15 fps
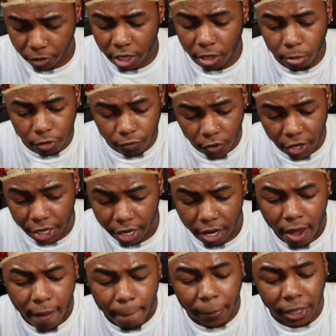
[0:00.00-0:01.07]
It was funny.
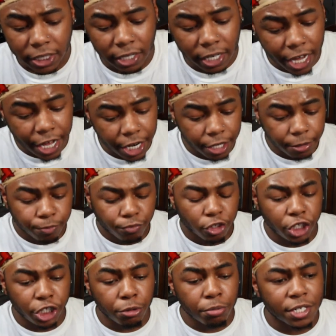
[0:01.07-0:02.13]
But the lady,
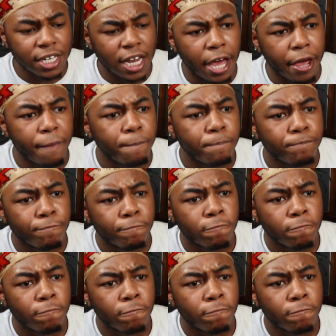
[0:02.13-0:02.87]
she was like,